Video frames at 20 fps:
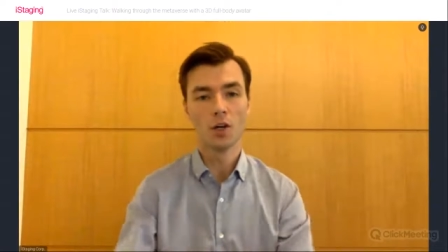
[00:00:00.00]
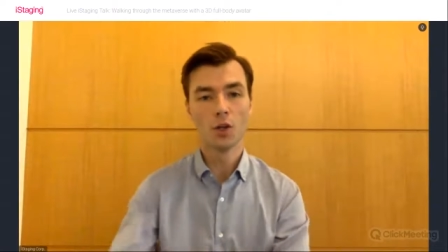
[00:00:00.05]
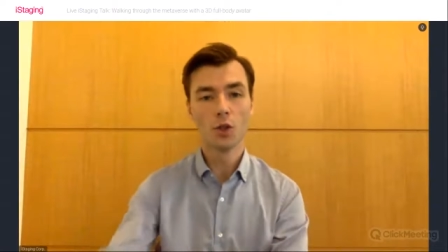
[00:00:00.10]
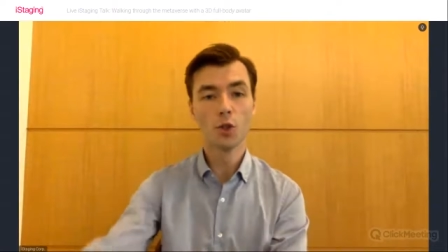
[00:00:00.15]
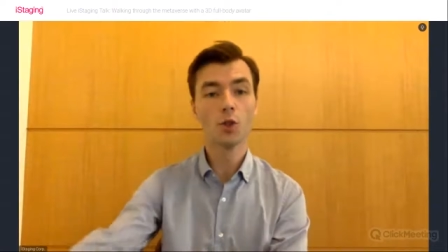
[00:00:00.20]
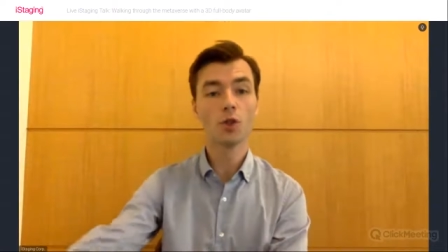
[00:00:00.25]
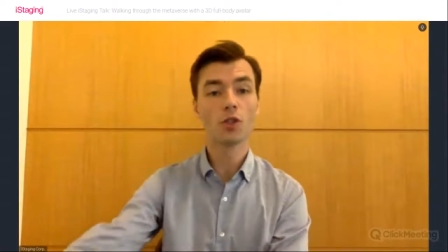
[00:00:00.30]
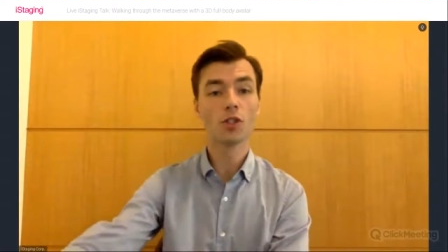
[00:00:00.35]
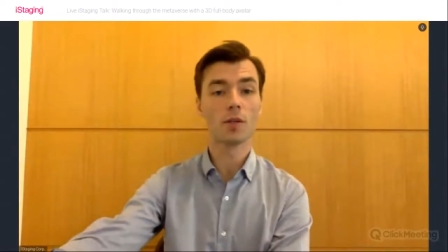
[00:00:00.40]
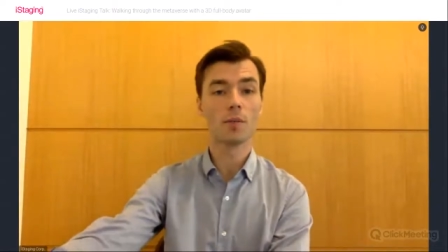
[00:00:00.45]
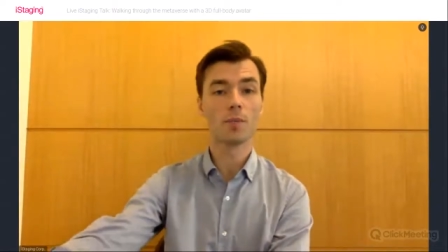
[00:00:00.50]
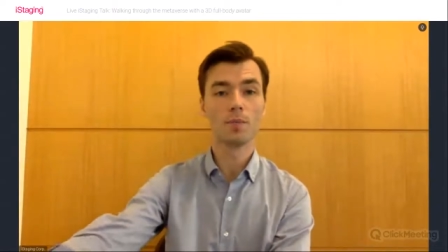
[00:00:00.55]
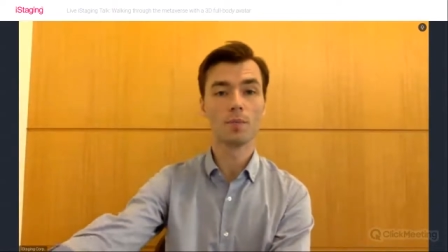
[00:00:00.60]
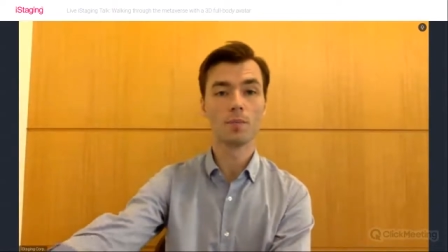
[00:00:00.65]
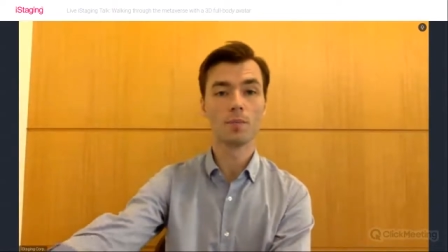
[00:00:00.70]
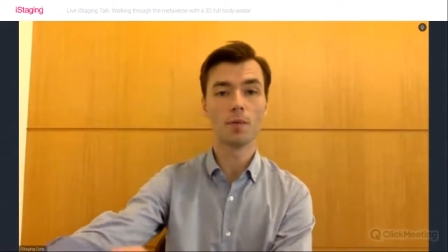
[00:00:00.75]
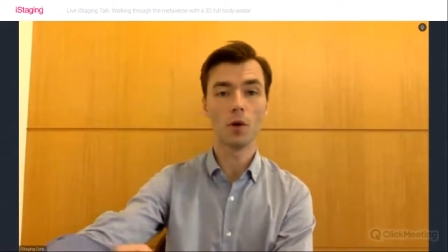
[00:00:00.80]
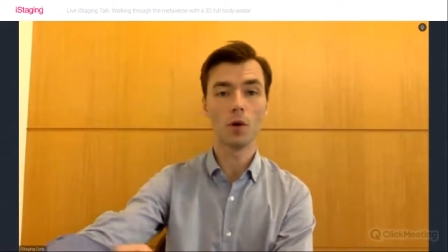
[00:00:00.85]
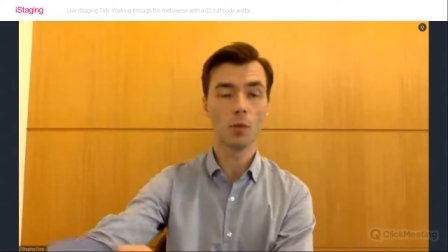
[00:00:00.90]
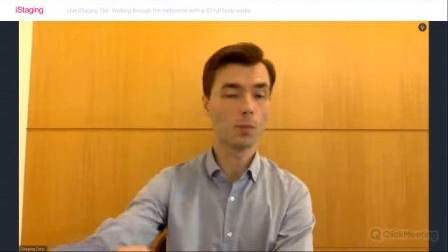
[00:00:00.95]
use
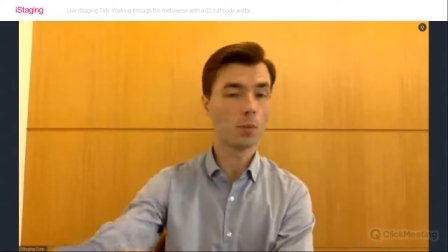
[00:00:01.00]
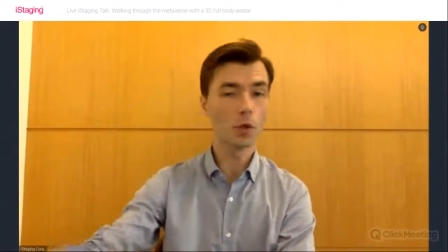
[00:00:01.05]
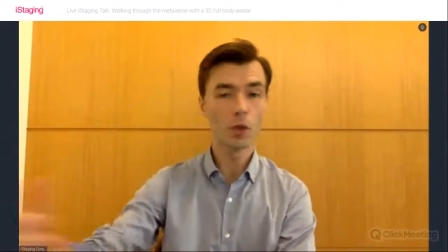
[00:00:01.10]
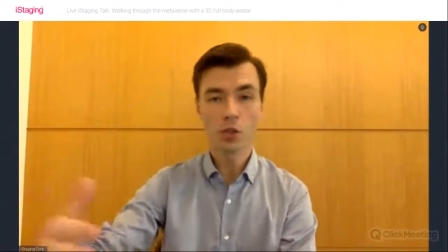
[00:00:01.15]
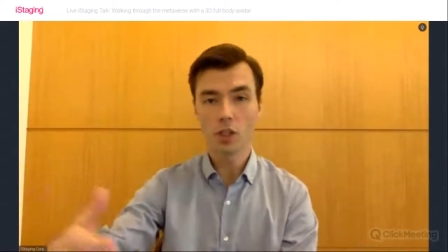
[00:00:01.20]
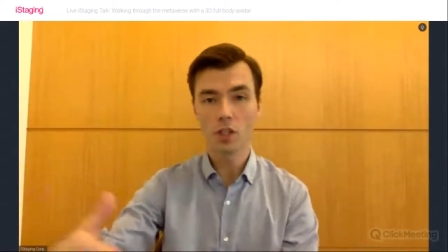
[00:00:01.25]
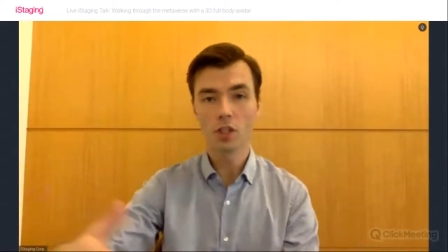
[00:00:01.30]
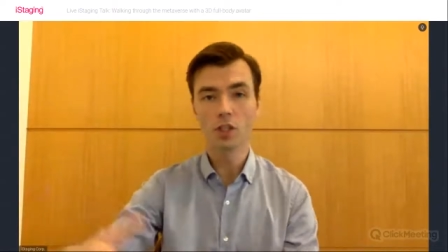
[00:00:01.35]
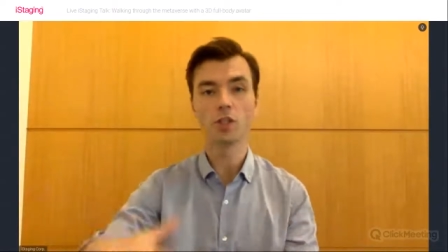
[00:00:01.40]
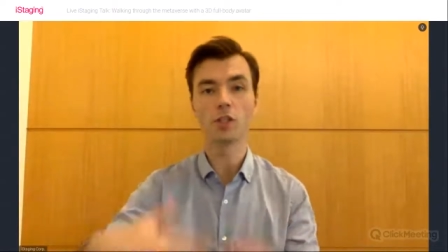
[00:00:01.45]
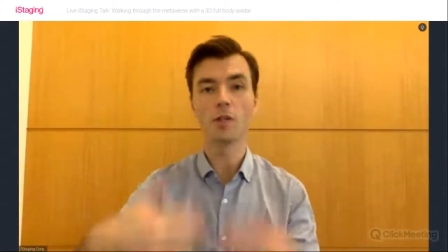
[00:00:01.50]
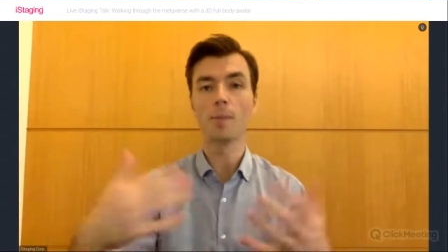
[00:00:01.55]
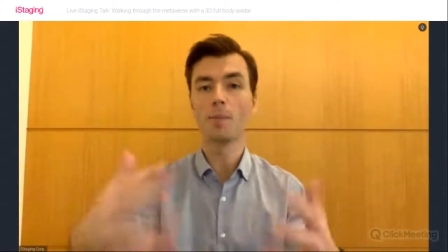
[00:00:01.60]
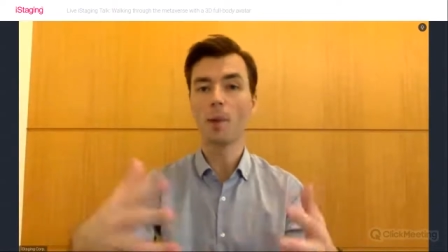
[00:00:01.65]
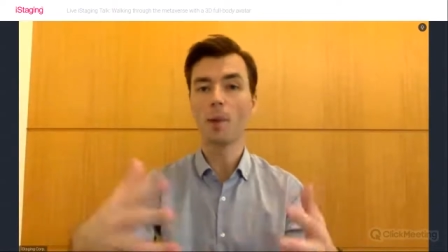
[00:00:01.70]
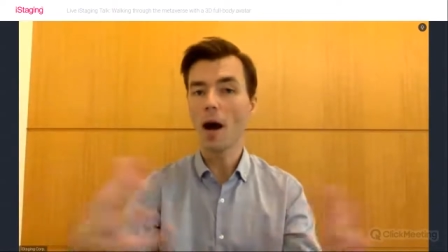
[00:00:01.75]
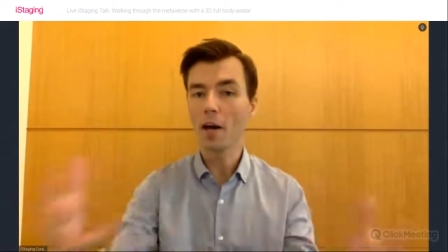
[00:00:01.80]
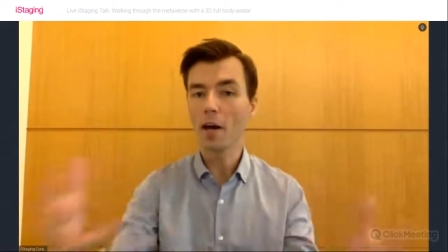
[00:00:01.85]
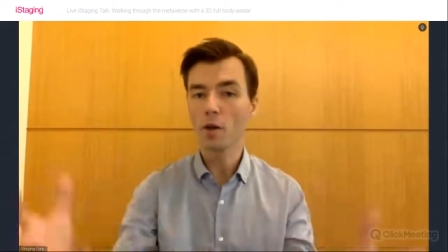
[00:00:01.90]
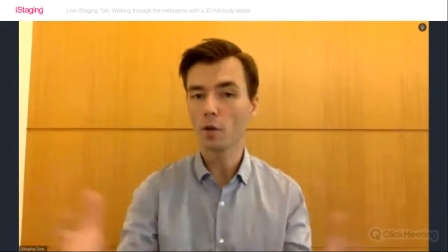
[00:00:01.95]
or purchase to
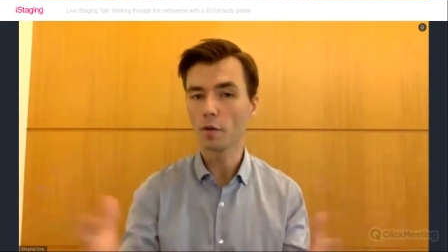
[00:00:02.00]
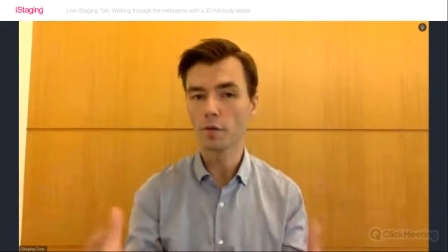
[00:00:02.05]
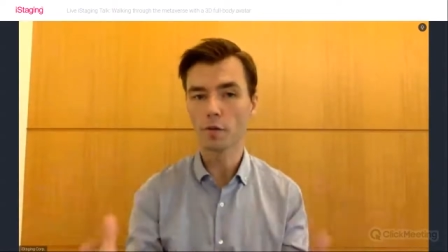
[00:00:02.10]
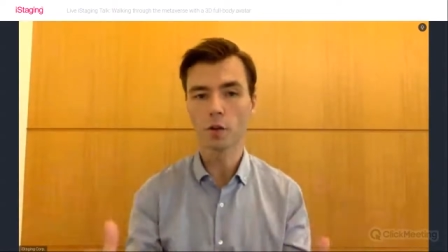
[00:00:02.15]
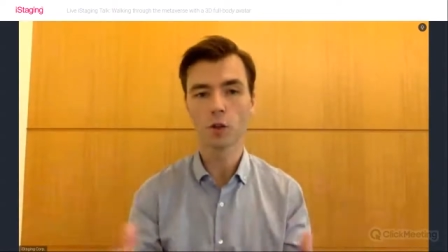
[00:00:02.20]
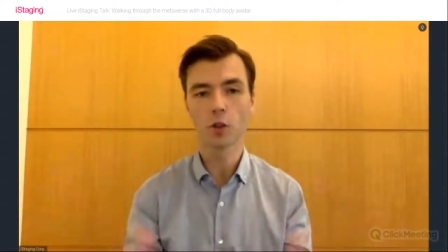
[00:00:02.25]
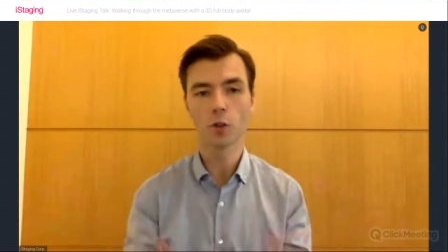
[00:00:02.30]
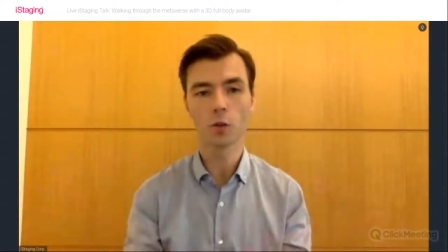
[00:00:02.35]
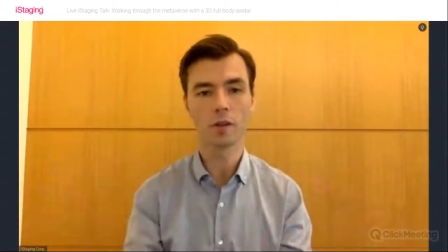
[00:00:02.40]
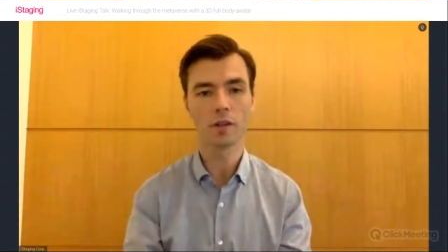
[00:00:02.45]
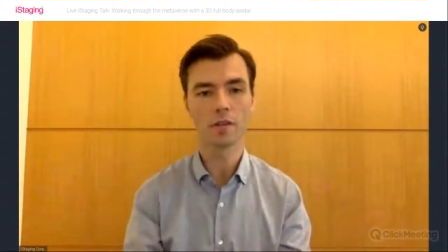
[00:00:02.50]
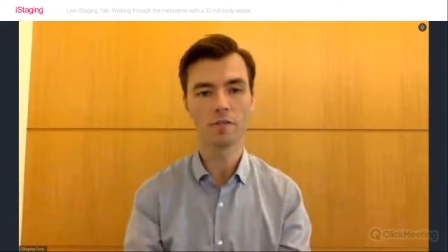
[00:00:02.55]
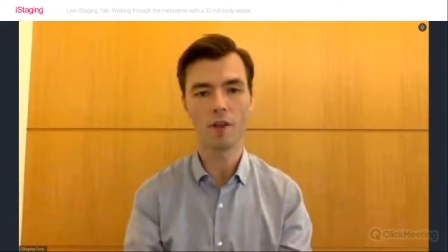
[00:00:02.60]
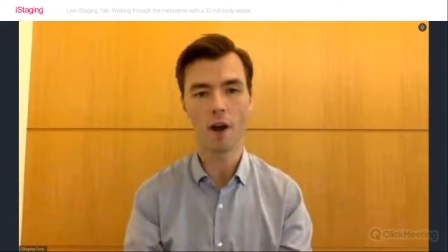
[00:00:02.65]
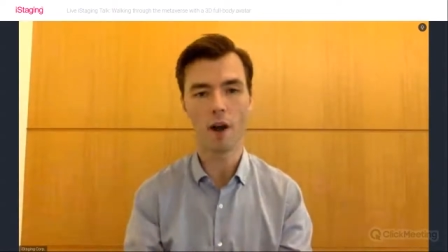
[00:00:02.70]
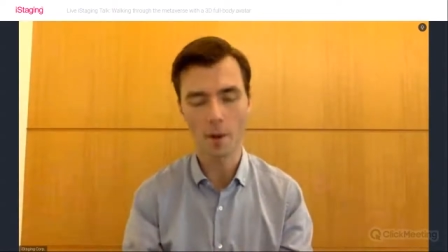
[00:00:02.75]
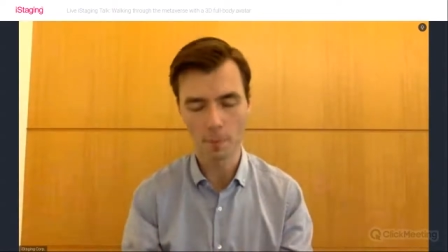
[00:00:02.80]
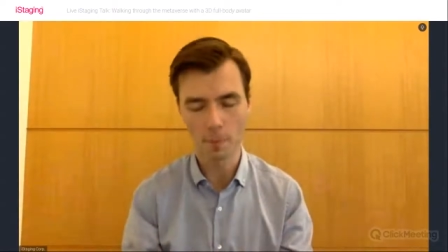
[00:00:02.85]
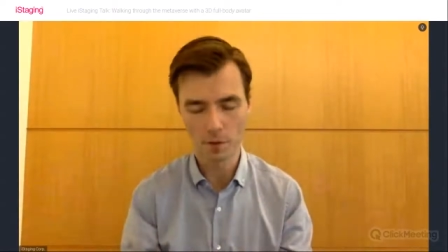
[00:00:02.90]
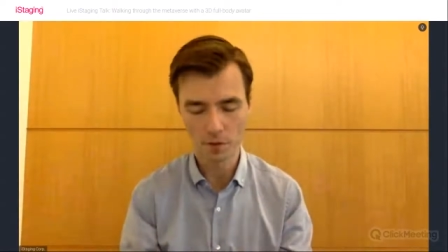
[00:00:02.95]
buy your virtual
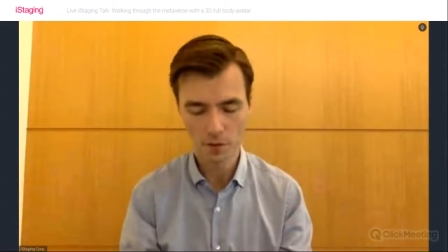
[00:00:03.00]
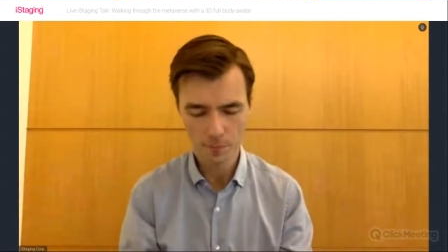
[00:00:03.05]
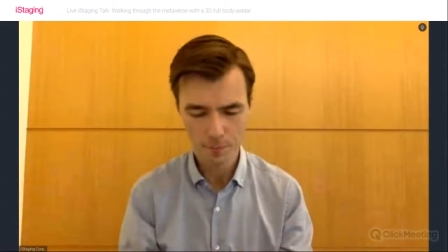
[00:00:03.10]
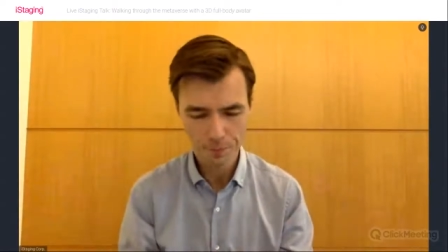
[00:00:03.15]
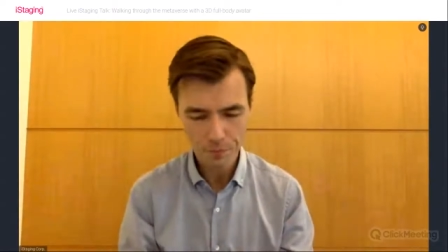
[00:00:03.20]
environment.